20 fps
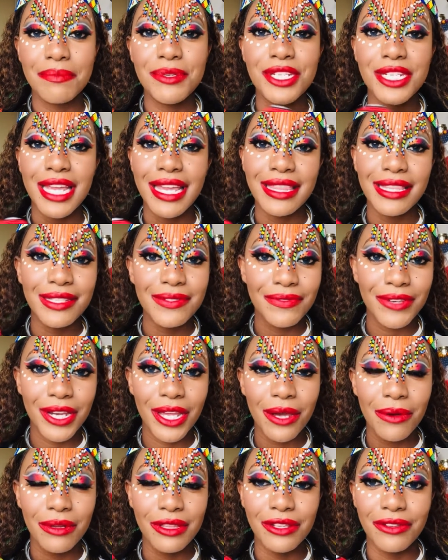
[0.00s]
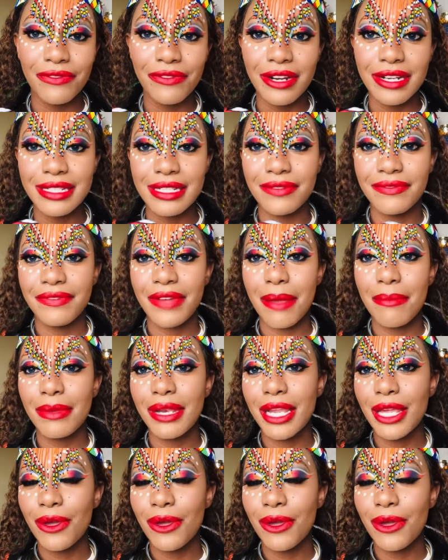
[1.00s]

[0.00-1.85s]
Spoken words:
Share this video with your friends and family,